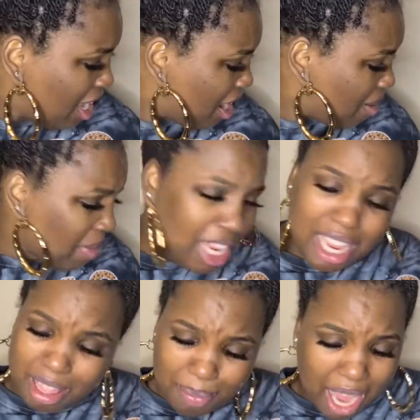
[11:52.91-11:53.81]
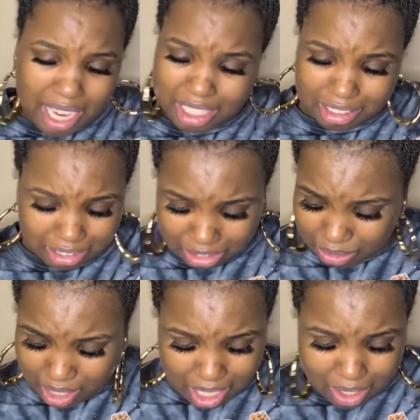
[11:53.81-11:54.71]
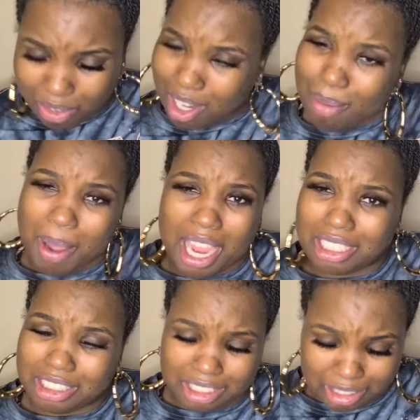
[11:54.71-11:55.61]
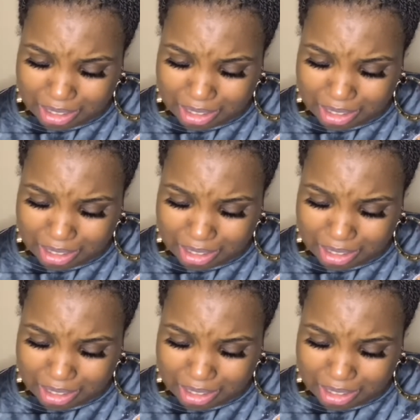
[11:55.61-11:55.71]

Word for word: I mean, the package, shoot, they do their packages.